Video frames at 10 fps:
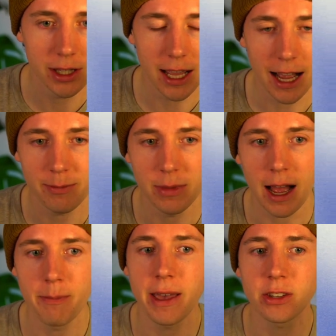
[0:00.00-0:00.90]

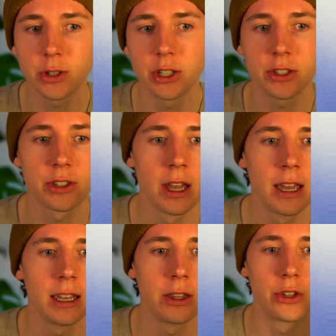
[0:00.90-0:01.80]
I'm basically just,
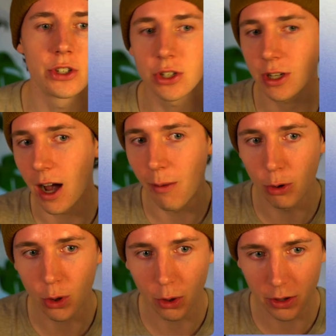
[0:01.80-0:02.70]
there's just a couple
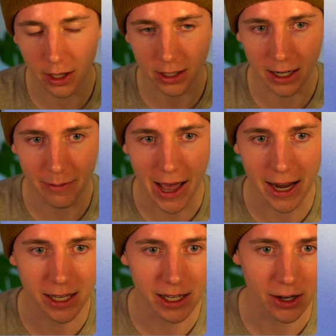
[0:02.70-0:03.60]
core things that I'm
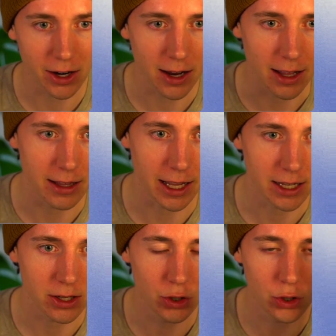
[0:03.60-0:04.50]
adding in here. Like,
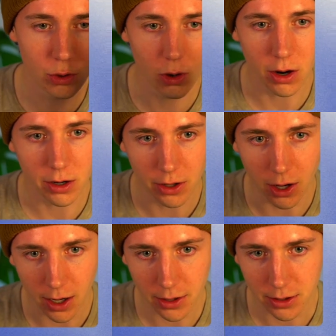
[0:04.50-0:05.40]
you are the
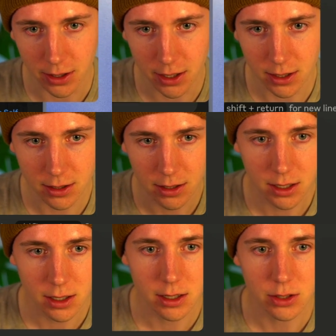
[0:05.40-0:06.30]
author.
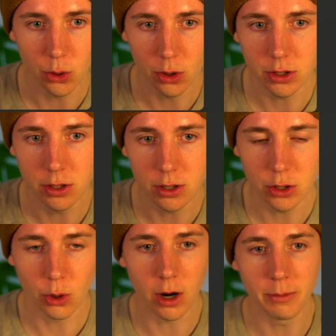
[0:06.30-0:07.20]

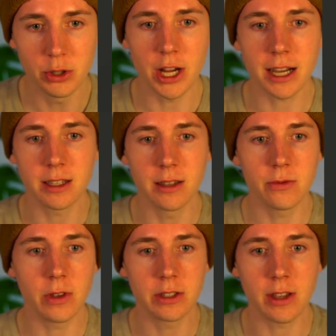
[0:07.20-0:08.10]
Your objective
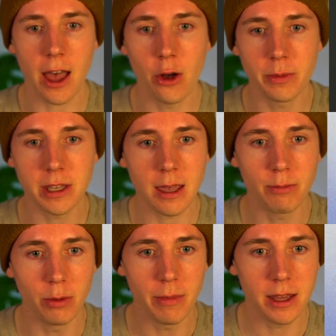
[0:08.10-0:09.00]
is to help me
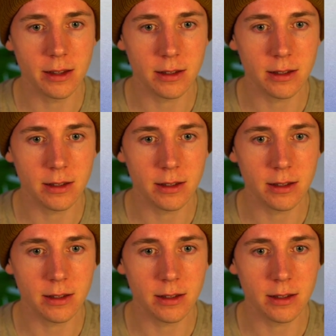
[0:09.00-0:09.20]
implement.